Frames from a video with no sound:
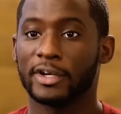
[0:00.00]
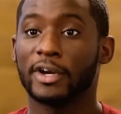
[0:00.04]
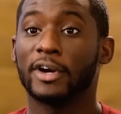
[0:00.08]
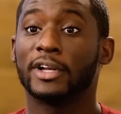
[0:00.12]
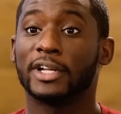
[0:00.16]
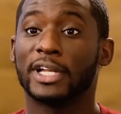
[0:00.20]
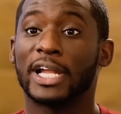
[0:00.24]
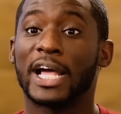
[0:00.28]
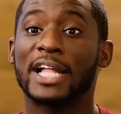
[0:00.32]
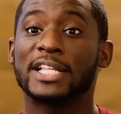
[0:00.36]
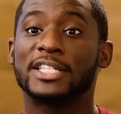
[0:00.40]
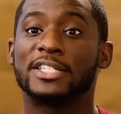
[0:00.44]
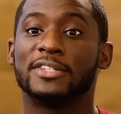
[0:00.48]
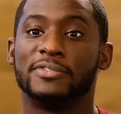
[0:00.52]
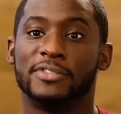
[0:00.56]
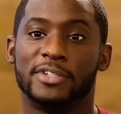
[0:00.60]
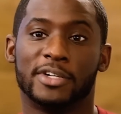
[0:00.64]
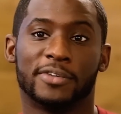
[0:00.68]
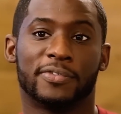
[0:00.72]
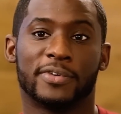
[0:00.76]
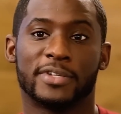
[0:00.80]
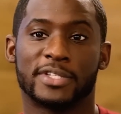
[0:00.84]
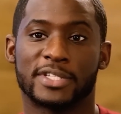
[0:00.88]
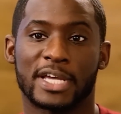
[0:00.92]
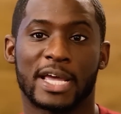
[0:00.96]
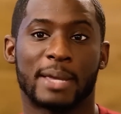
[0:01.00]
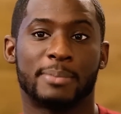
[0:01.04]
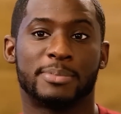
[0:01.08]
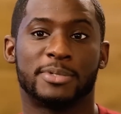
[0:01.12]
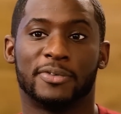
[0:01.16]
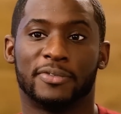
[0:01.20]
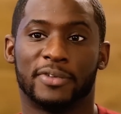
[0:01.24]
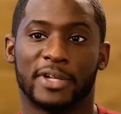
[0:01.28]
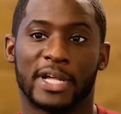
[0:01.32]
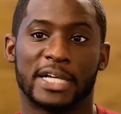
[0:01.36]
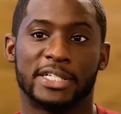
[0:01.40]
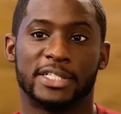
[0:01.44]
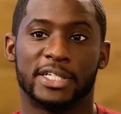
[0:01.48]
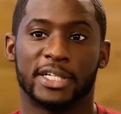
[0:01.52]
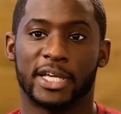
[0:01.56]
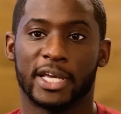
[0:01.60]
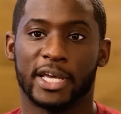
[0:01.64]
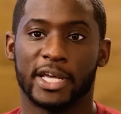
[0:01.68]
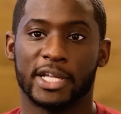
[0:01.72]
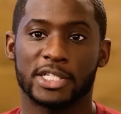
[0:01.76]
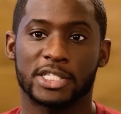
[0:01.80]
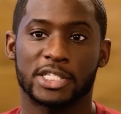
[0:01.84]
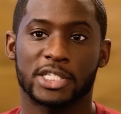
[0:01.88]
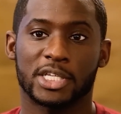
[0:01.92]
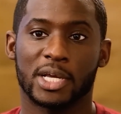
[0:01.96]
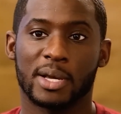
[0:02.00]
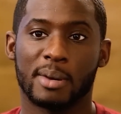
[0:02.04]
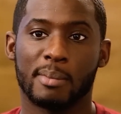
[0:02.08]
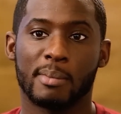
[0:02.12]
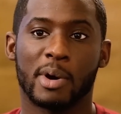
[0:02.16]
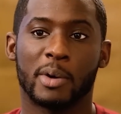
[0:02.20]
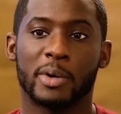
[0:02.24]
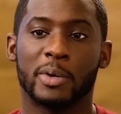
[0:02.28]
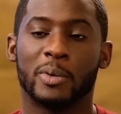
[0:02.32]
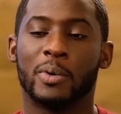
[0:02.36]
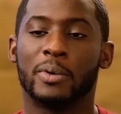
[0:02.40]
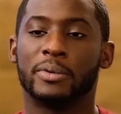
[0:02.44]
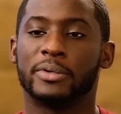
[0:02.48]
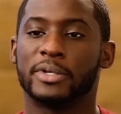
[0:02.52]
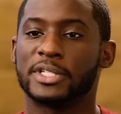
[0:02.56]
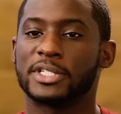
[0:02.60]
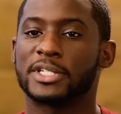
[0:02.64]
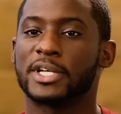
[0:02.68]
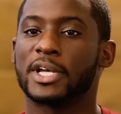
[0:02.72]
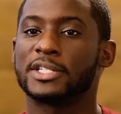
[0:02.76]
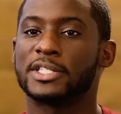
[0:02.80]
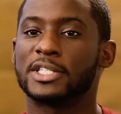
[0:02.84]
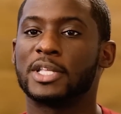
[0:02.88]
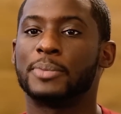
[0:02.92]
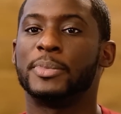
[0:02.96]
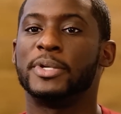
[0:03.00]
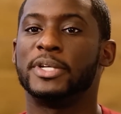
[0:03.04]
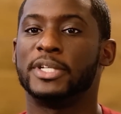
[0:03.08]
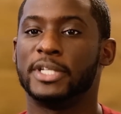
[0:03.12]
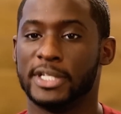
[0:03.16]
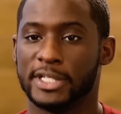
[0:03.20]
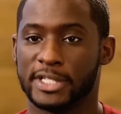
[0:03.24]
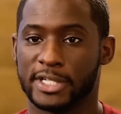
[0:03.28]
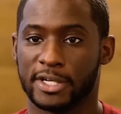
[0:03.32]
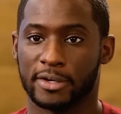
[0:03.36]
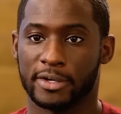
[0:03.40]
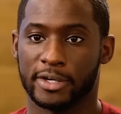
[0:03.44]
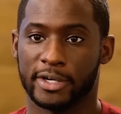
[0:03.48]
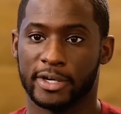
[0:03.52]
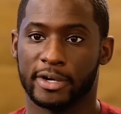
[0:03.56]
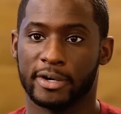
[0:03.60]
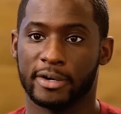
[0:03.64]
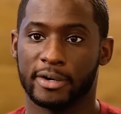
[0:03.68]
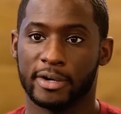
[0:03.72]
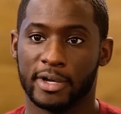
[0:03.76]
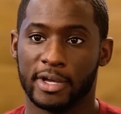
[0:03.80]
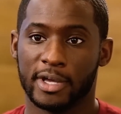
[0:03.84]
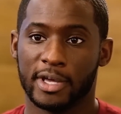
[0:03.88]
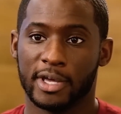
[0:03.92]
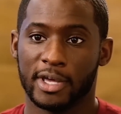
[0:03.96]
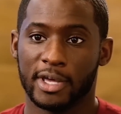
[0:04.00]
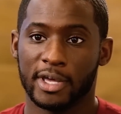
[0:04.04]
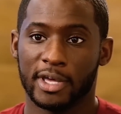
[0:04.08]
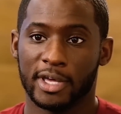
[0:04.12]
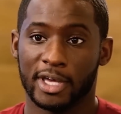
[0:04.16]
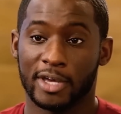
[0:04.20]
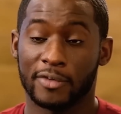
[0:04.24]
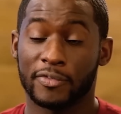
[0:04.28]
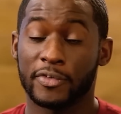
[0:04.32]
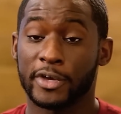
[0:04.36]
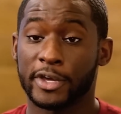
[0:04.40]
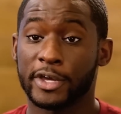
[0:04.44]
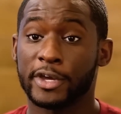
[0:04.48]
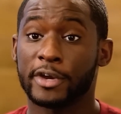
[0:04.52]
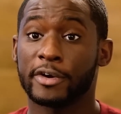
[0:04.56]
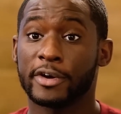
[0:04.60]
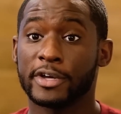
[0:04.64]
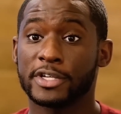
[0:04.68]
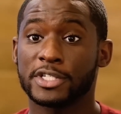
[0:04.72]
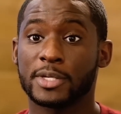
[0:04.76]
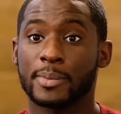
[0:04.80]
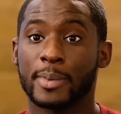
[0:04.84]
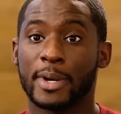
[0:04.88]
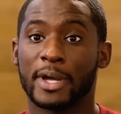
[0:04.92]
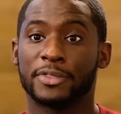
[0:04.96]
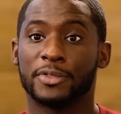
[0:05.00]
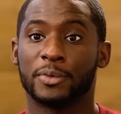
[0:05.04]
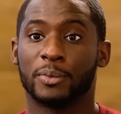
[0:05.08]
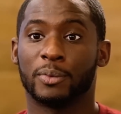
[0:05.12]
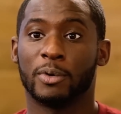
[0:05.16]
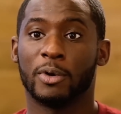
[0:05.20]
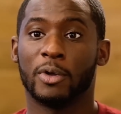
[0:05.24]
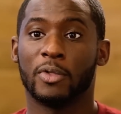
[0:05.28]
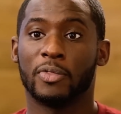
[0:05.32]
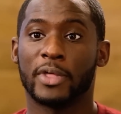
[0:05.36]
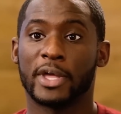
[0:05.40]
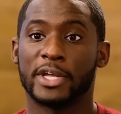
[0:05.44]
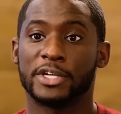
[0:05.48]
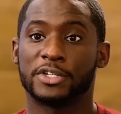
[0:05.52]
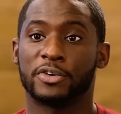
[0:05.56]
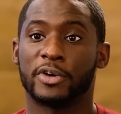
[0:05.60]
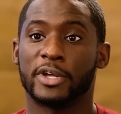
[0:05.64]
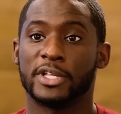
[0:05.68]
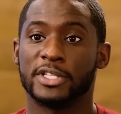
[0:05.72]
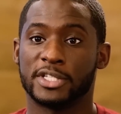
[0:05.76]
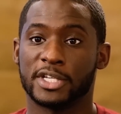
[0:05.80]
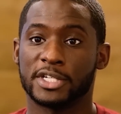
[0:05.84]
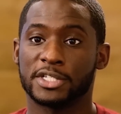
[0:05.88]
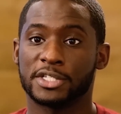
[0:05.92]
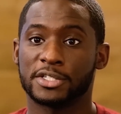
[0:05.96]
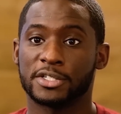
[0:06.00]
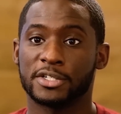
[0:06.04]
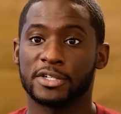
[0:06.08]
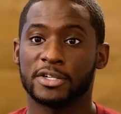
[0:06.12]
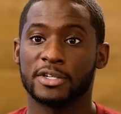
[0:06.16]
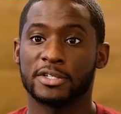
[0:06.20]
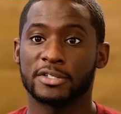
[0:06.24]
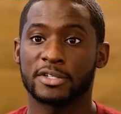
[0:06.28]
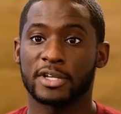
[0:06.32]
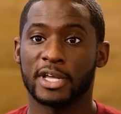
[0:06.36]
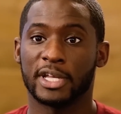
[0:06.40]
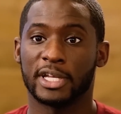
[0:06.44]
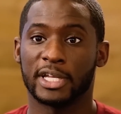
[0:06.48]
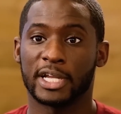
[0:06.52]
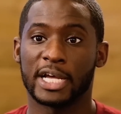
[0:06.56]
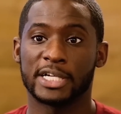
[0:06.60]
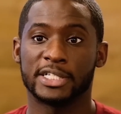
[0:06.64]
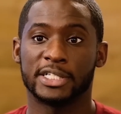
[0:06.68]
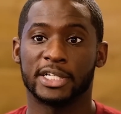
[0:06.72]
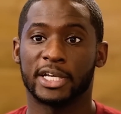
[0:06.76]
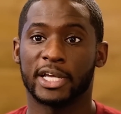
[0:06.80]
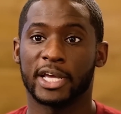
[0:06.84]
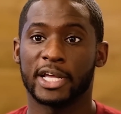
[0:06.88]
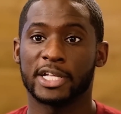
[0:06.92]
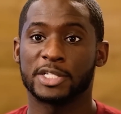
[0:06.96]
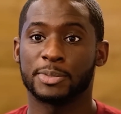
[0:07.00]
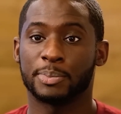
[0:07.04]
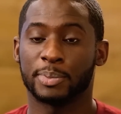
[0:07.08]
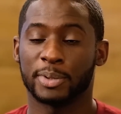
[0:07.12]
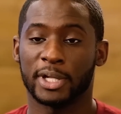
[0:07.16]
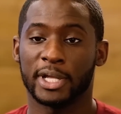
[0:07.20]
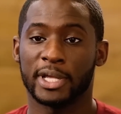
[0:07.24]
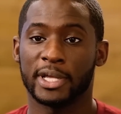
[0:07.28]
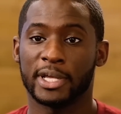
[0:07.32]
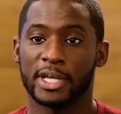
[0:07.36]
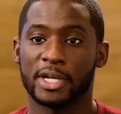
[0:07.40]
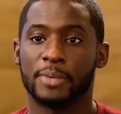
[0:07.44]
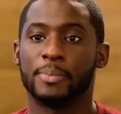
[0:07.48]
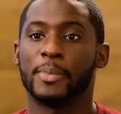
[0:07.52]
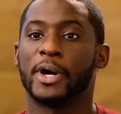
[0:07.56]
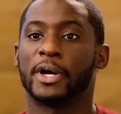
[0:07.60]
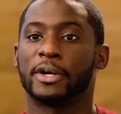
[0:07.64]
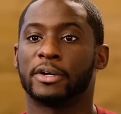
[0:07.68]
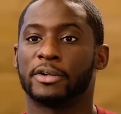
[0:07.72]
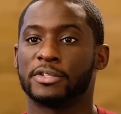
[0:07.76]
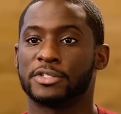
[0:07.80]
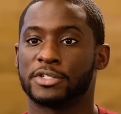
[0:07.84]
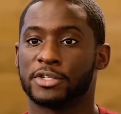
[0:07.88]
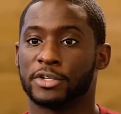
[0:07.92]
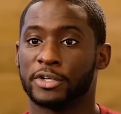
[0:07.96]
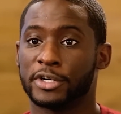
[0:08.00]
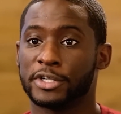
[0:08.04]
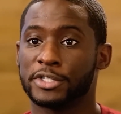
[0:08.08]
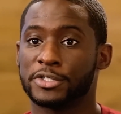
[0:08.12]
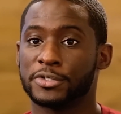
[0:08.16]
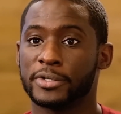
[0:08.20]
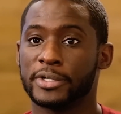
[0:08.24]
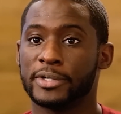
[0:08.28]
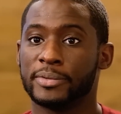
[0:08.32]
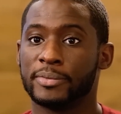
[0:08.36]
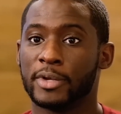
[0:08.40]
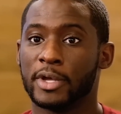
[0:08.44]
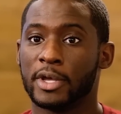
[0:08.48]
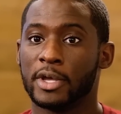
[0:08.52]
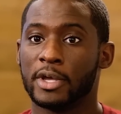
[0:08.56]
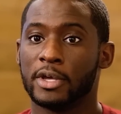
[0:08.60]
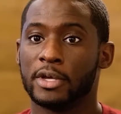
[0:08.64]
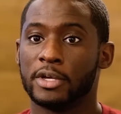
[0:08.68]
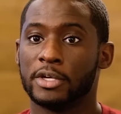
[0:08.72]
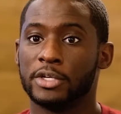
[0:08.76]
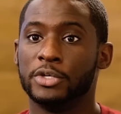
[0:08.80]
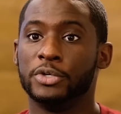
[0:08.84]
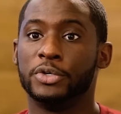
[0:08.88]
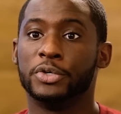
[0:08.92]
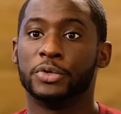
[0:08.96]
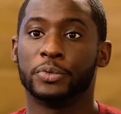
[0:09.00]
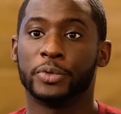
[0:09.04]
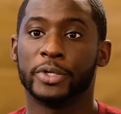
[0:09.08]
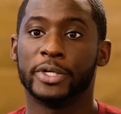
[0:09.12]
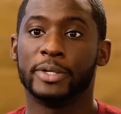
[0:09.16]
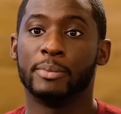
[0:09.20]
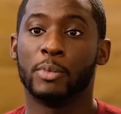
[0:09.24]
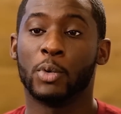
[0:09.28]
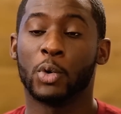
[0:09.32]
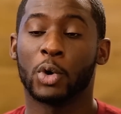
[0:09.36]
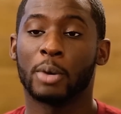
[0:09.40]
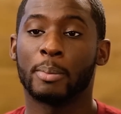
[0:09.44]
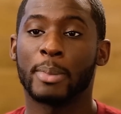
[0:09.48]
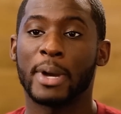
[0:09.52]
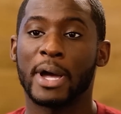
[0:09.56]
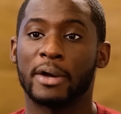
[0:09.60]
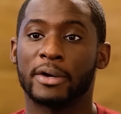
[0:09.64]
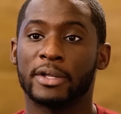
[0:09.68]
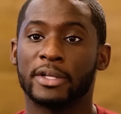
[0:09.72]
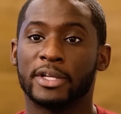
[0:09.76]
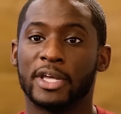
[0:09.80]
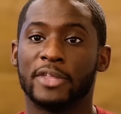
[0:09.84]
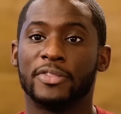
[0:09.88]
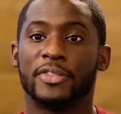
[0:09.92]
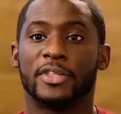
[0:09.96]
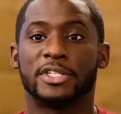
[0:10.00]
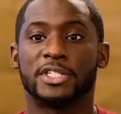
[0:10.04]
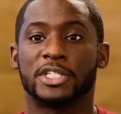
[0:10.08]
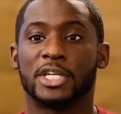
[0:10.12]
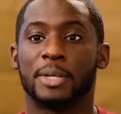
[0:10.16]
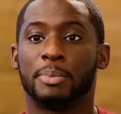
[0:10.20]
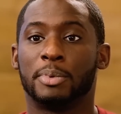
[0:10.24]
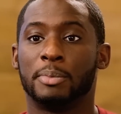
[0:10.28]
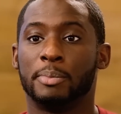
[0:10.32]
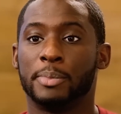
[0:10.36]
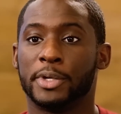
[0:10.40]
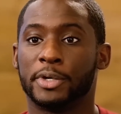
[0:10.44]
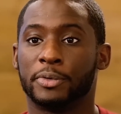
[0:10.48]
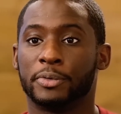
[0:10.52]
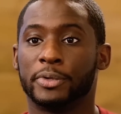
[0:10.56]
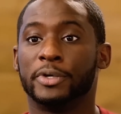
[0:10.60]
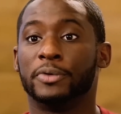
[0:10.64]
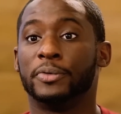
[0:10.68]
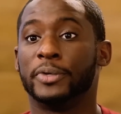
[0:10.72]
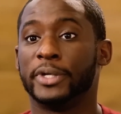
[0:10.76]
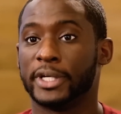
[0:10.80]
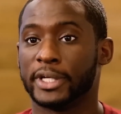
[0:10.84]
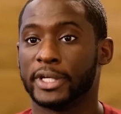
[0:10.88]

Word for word: There are lots of different types of logic gates, but we won't discuss them in detail here. If you're curious about the role that transistors and logic gates play in modern circuitry, you can read more about it in the supplementary